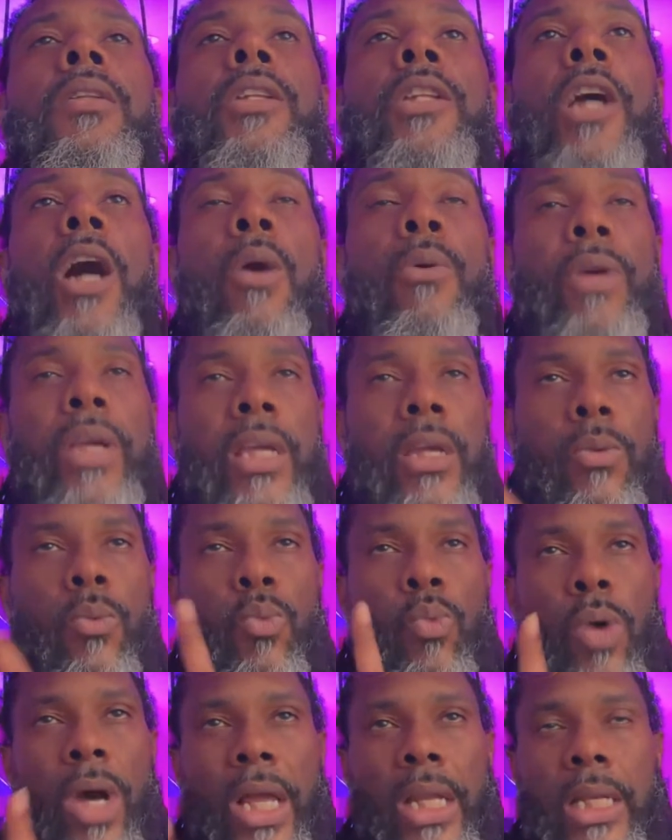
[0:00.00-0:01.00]
knowing
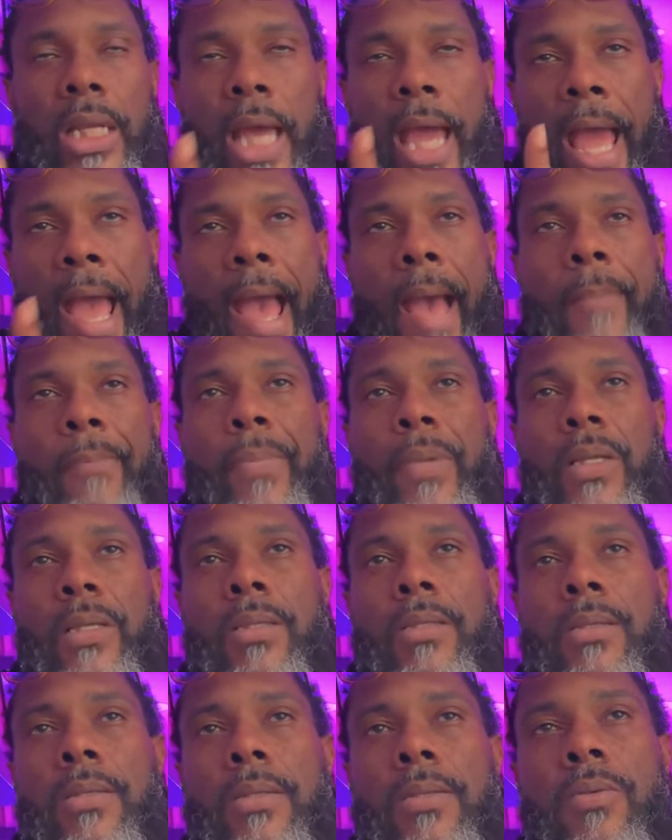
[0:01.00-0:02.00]
what
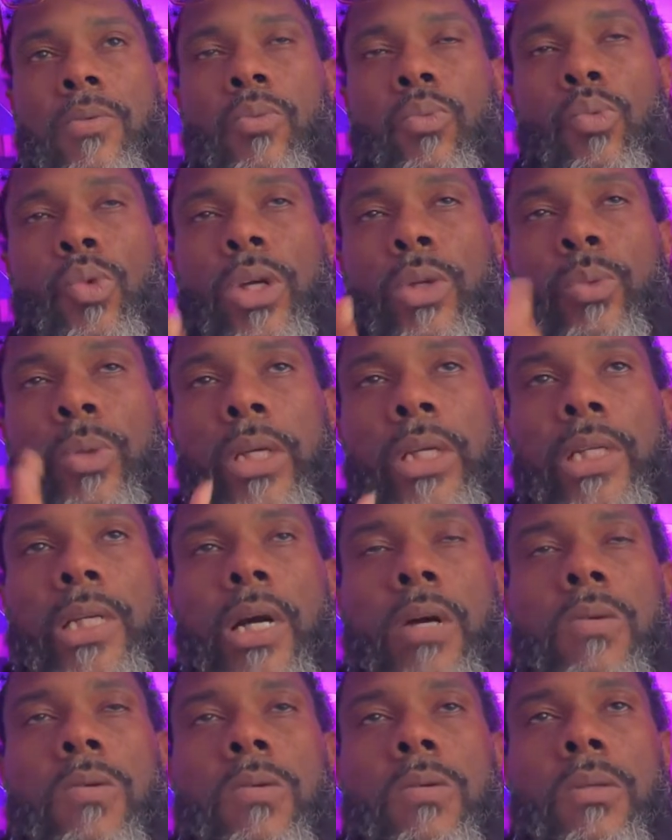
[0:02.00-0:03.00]
happens when we
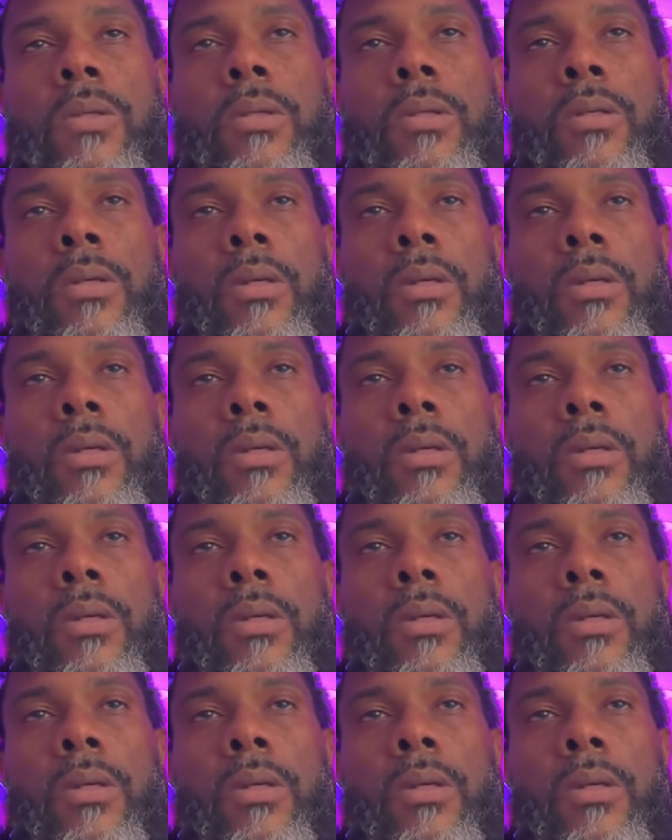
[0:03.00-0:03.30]
don't.